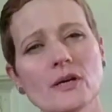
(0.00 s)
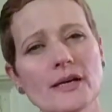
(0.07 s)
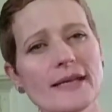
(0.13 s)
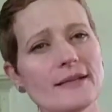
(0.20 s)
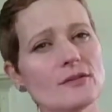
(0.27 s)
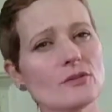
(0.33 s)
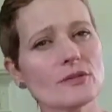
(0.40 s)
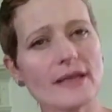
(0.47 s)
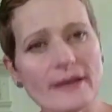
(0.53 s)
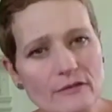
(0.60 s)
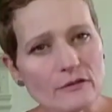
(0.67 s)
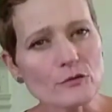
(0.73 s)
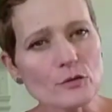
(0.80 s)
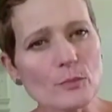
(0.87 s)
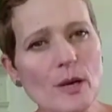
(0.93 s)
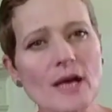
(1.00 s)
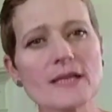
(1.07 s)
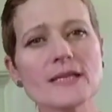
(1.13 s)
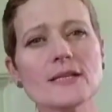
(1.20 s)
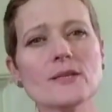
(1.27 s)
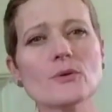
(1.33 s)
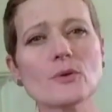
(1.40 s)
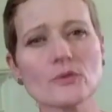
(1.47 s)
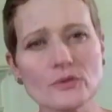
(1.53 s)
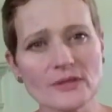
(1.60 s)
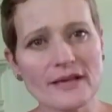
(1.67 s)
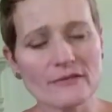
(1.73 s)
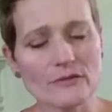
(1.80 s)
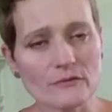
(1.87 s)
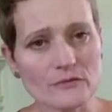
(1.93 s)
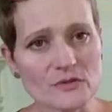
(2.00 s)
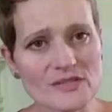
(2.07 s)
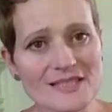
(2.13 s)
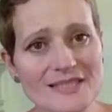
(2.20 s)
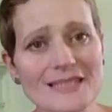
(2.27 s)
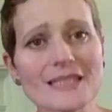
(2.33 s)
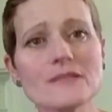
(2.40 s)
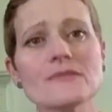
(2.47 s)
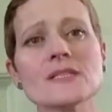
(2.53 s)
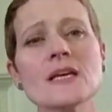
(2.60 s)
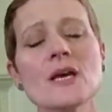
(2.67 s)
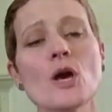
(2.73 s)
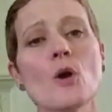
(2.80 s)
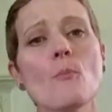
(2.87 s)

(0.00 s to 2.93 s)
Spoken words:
and the length of the body or the length of the sleeves,